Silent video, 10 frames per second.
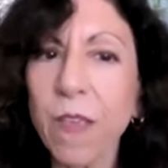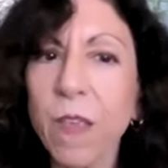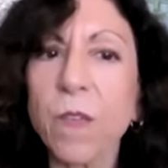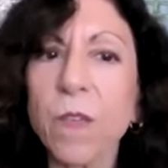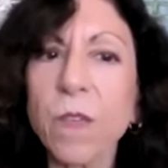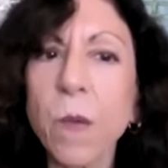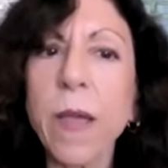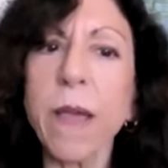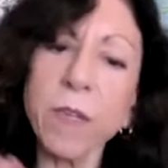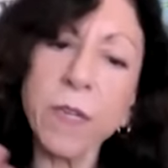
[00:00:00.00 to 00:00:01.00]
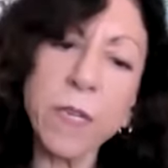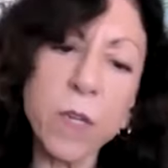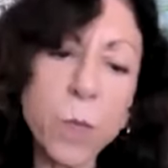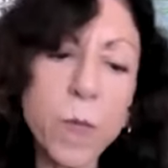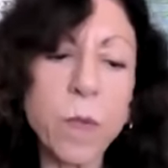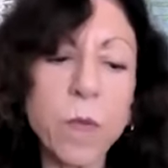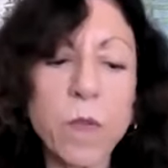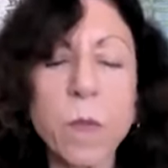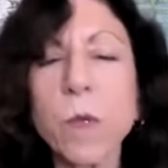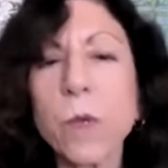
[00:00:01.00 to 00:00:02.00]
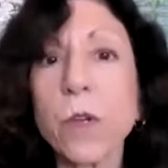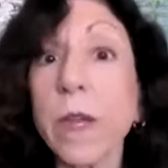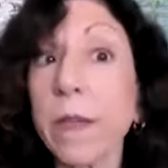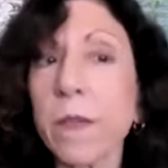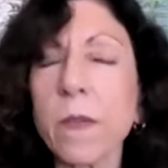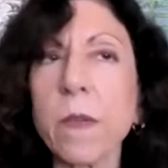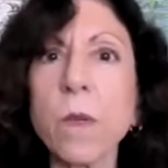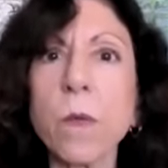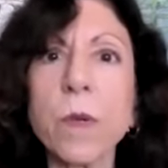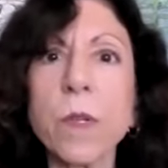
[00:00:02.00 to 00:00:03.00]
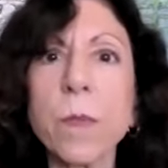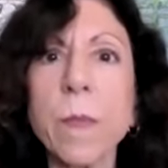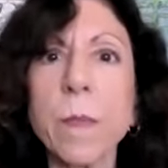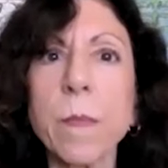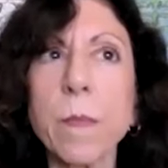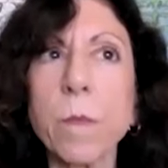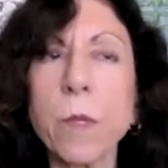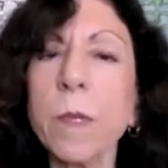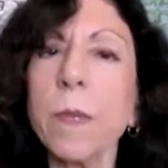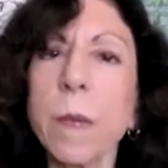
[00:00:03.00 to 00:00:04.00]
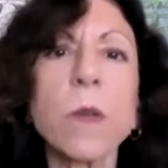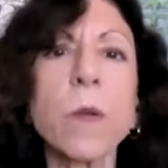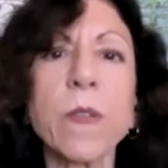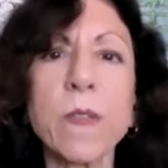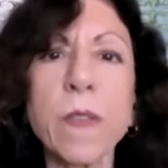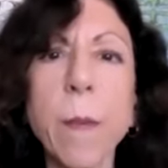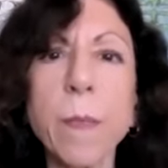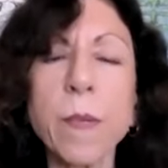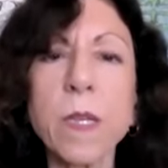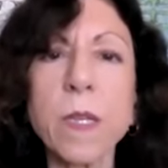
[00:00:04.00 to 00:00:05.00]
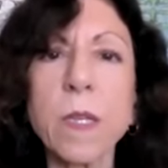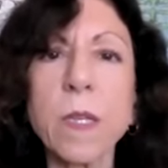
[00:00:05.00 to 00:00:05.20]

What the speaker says: So I have to teach people some new tricks in order to really be able to accept